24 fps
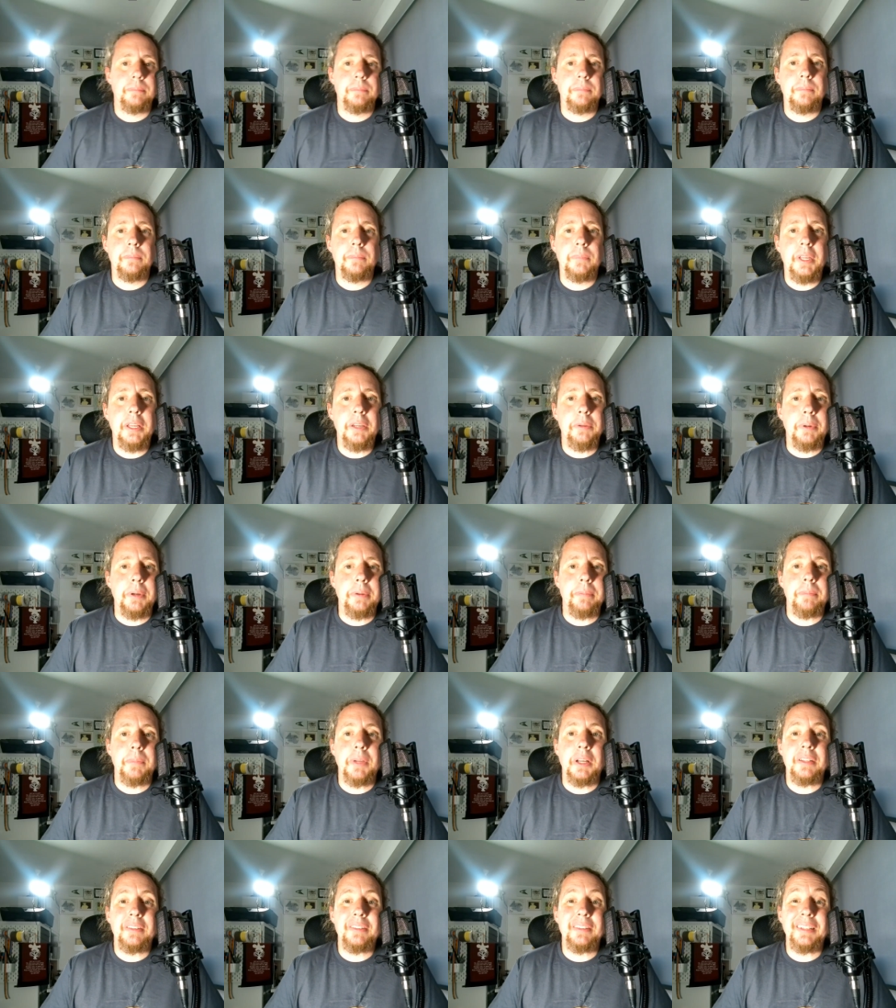Anyway,
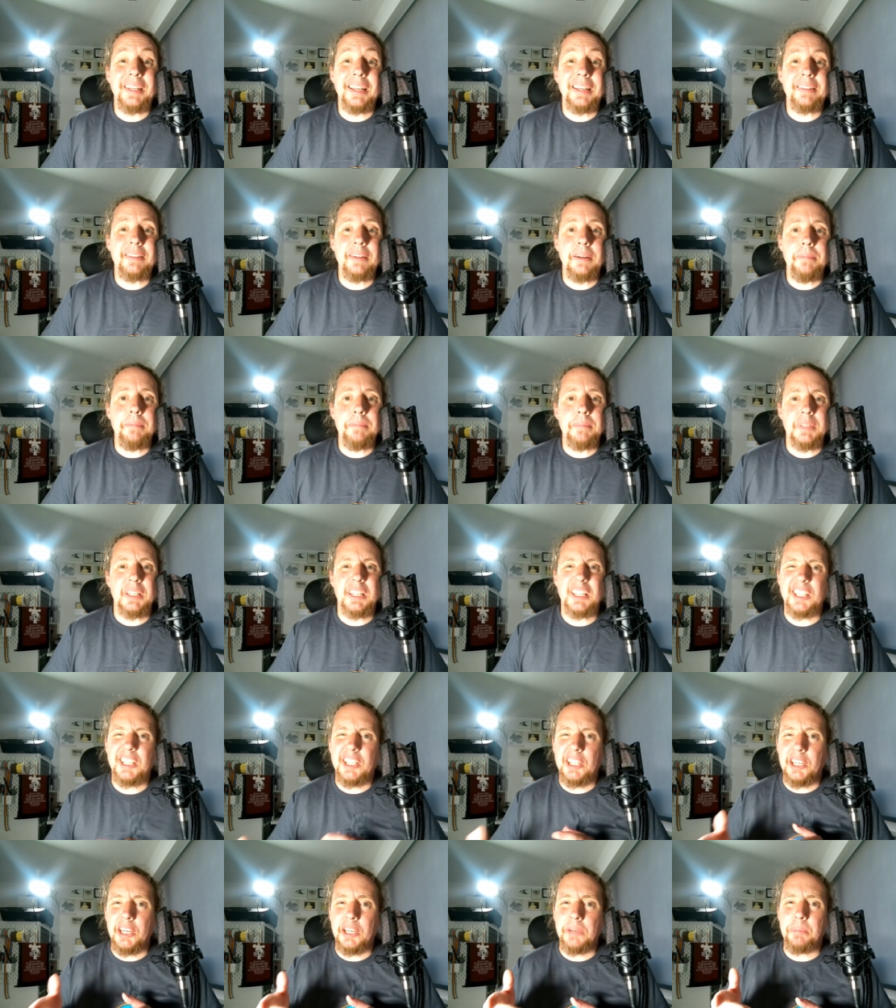until next time,
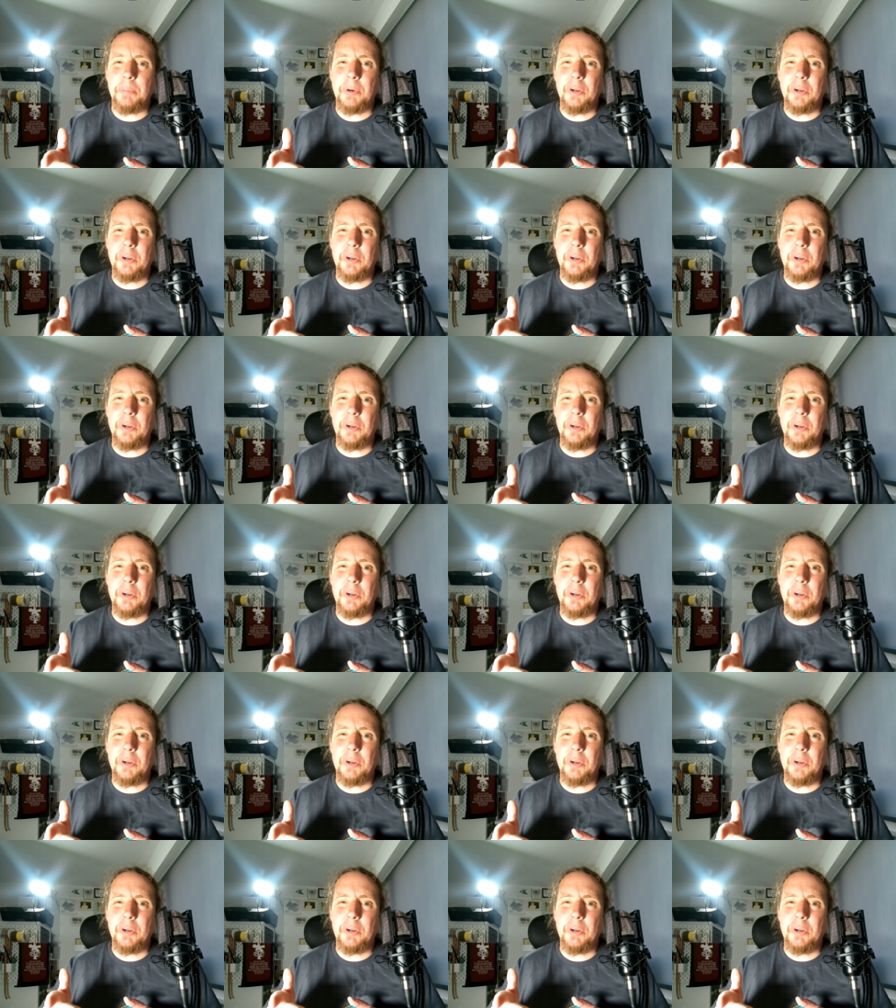GeekBod